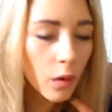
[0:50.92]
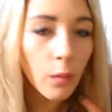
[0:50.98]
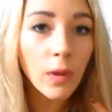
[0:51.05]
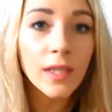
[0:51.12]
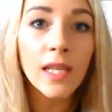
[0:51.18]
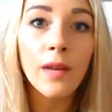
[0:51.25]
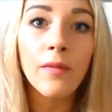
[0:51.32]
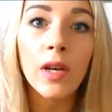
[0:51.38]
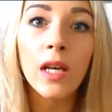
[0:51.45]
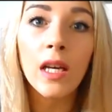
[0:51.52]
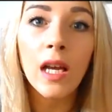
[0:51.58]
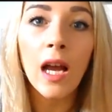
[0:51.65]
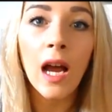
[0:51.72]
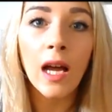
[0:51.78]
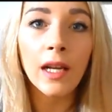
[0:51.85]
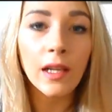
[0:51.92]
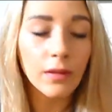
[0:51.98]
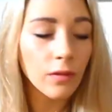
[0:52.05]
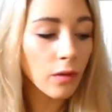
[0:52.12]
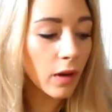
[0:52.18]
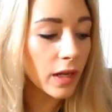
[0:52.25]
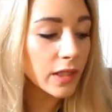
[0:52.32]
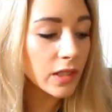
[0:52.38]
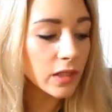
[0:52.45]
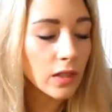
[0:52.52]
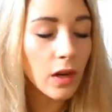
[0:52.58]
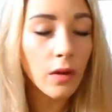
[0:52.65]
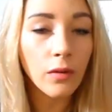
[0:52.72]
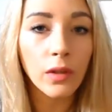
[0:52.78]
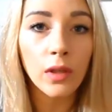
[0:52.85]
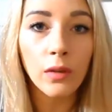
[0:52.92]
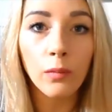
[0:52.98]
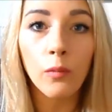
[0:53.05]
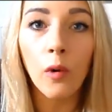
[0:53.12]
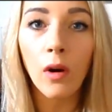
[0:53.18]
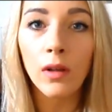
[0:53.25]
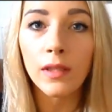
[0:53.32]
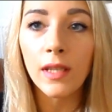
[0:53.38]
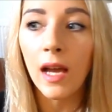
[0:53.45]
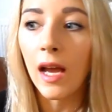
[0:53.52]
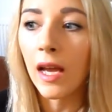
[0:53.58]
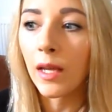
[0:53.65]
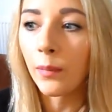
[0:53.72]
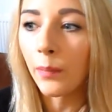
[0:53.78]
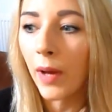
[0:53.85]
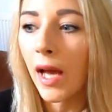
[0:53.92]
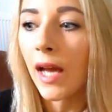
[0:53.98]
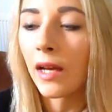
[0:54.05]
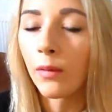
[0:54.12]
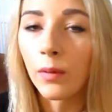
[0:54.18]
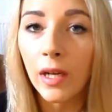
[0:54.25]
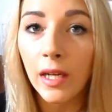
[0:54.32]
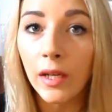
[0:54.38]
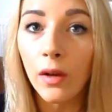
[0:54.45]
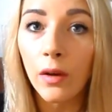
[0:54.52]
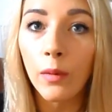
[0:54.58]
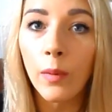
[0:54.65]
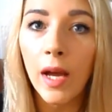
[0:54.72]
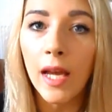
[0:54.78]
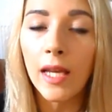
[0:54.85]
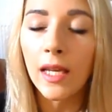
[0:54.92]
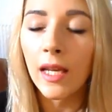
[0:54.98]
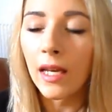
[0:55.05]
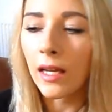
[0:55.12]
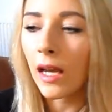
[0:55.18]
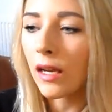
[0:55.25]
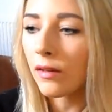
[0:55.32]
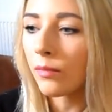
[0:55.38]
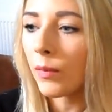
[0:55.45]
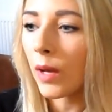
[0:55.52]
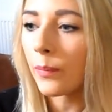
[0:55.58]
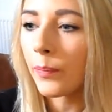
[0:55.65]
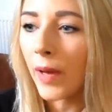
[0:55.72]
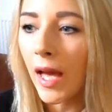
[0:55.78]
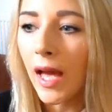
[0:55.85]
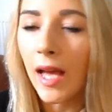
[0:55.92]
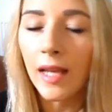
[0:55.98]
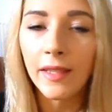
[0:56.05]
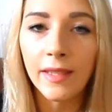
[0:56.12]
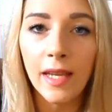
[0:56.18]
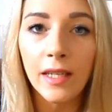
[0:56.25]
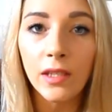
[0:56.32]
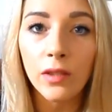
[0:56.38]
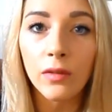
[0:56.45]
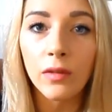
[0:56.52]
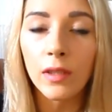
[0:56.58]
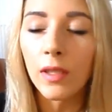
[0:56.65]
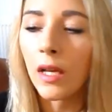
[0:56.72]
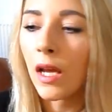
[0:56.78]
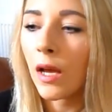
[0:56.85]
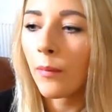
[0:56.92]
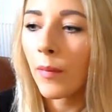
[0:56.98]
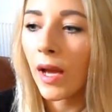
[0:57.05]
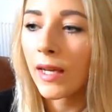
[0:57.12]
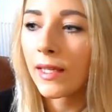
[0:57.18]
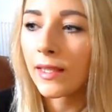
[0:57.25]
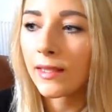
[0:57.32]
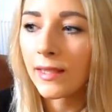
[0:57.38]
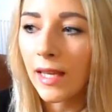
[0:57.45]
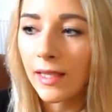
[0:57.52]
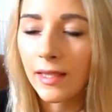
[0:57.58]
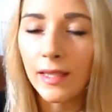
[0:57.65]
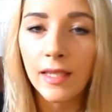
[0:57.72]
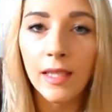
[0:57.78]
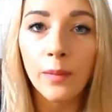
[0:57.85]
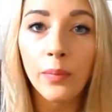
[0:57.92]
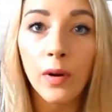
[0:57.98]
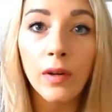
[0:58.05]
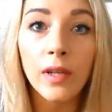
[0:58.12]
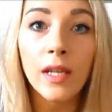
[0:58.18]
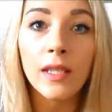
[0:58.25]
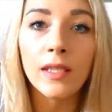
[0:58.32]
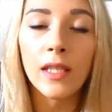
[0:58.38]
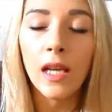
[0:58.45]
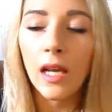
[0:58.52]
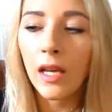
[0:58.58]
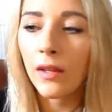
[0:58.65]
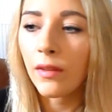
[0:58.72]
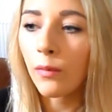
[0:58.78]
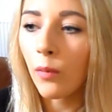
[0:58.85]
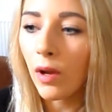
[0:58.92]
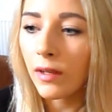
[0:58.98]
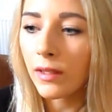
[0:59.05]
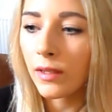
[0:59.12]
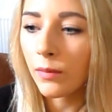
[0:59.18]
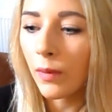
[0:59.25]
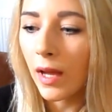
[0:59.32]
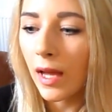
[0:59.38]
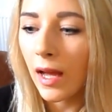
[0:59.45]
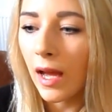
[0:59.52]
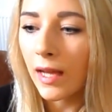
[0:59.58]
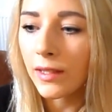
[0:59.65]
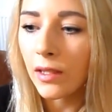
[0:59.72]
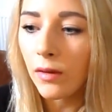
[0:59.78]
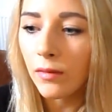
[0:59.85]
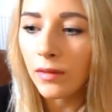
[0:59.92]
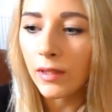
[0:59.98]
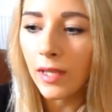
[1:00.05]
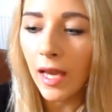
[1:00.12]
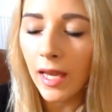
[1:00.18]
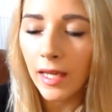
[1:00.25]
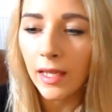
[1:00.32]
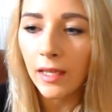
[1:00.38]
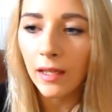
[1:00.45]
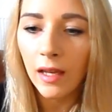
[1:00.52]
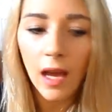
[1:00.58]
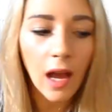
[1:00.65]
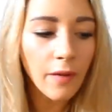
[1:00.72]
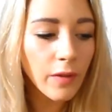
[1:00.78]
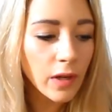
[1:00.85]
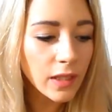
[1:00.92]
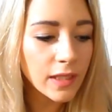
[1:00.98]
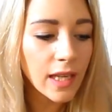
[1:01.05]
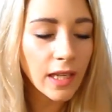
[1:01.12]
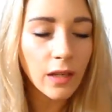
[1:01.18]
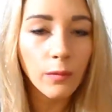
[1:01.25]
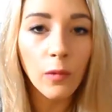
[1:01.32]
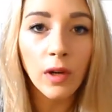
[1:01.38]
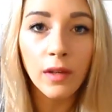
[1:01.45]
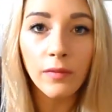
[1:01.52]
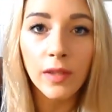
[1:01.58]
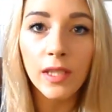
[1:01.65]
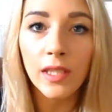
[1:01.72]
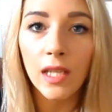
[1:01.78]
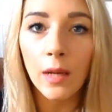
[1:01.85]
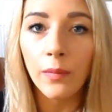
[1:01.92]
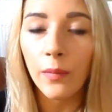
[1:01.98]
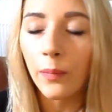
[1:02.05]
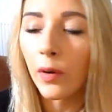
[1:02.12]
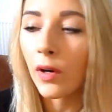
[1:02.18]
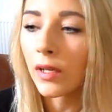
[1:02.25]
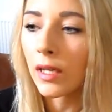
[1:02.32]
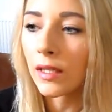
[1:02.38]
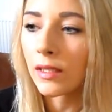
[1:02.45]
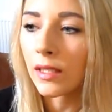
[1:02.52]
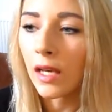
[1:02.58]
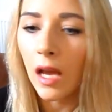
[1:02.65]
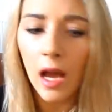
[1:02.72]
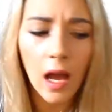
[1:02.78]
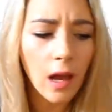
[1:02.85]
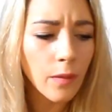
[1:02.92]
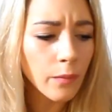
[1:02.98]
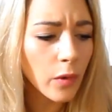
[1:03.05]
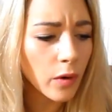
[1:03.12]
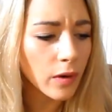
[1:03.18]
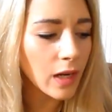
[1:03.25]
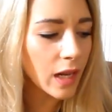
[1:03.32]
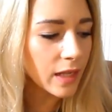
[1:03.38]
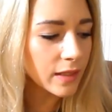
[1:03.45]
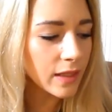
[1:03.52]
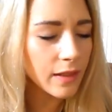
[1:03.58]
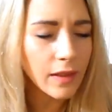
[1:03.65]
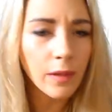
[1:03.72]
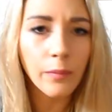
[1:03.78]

or whatever. And I thought I'd show you what I pack when I go away. Kind of my bare essentials, my necessity products, the ones where I don't take, I've only taken one of each type of product, more or less, I